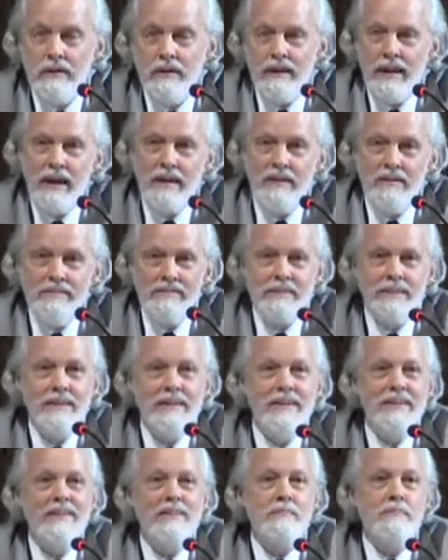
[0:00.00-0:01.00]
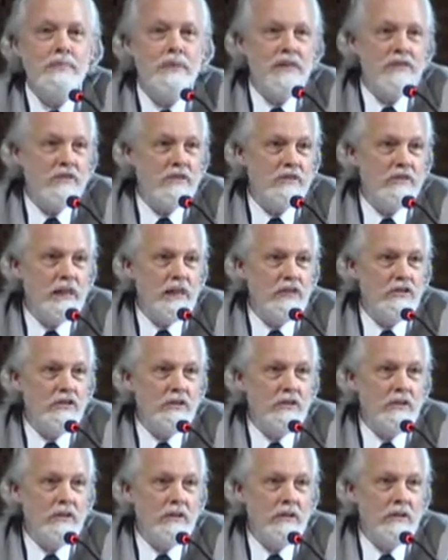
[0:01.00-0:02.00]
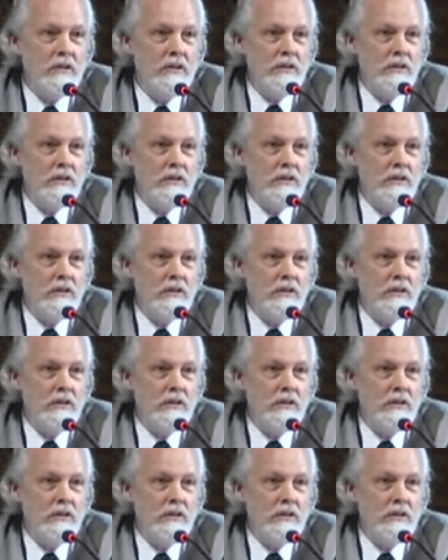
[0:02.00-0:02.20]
That is, the preservation